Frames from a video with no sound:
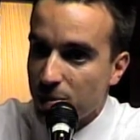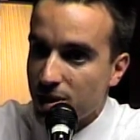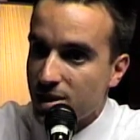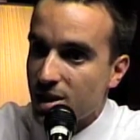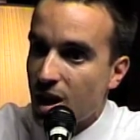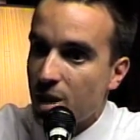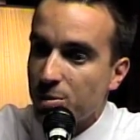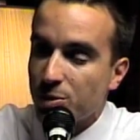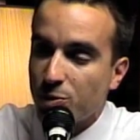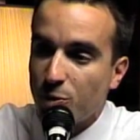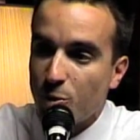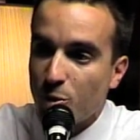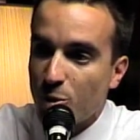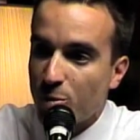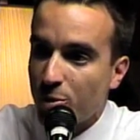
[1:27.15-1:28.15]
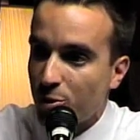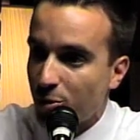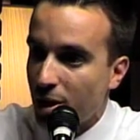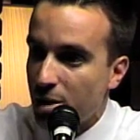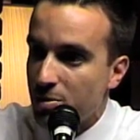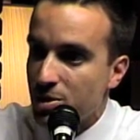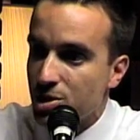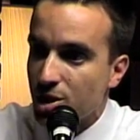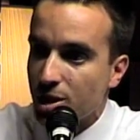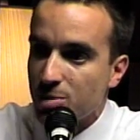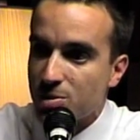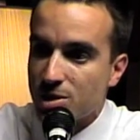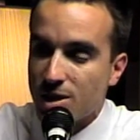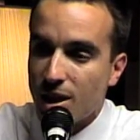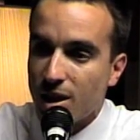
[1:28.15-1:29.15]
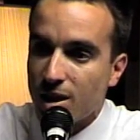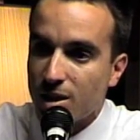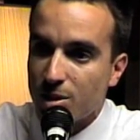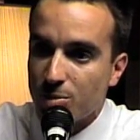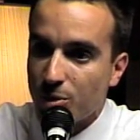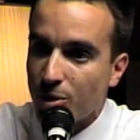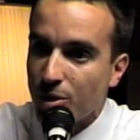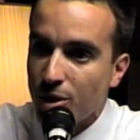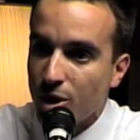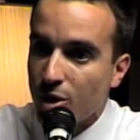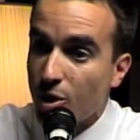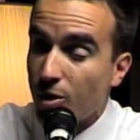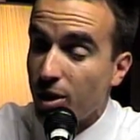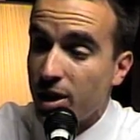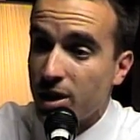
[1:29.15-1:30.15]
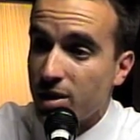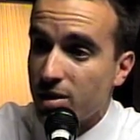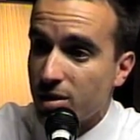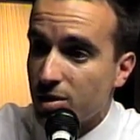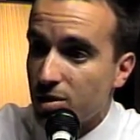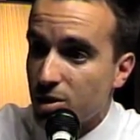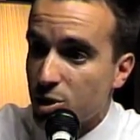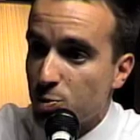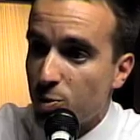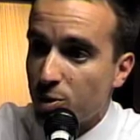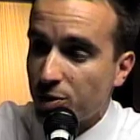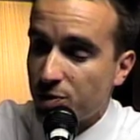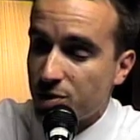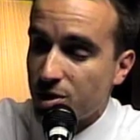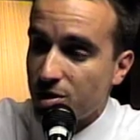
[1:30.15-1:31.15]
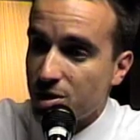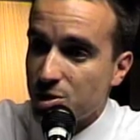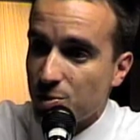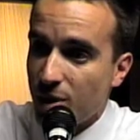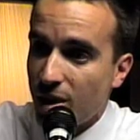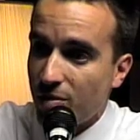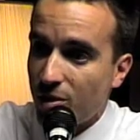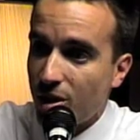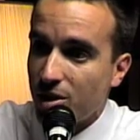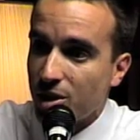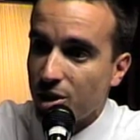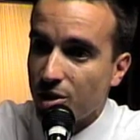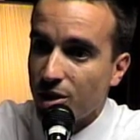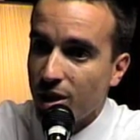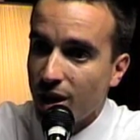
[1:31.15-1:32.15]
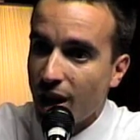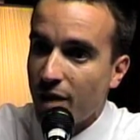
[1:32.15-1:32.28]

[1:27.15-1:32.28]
Pete Times Forum or Raymond James Stadium or any of the sports facilities we have around here.